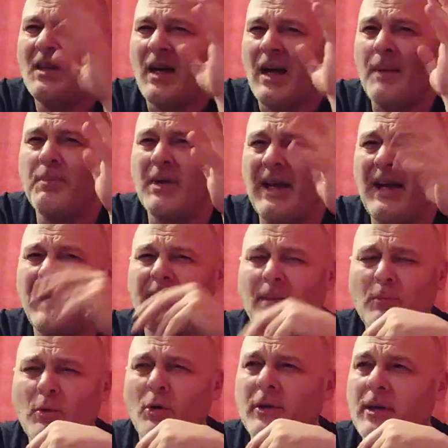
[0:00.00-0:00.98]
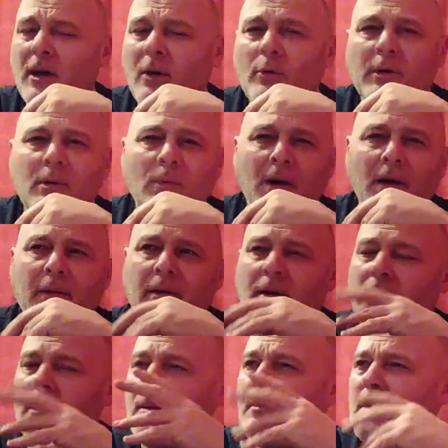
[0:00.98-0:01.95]
I'm glad I'm not the only one.
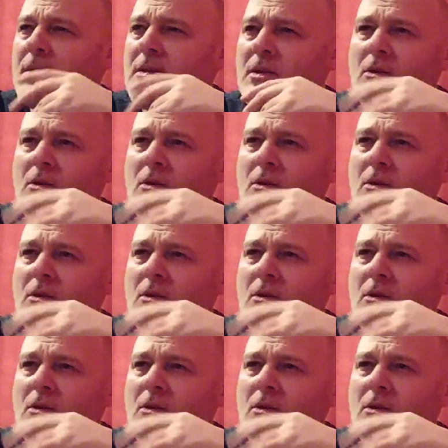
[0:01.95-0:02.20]
This